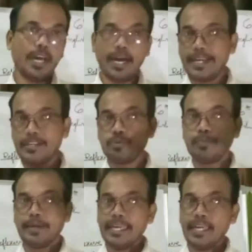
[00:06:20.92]
I do
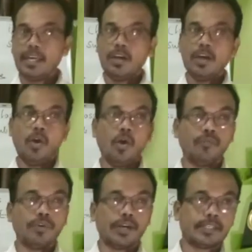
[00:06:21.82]
my
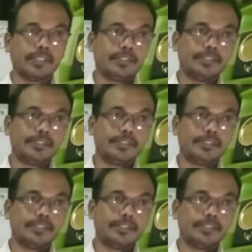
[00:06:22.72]
homework.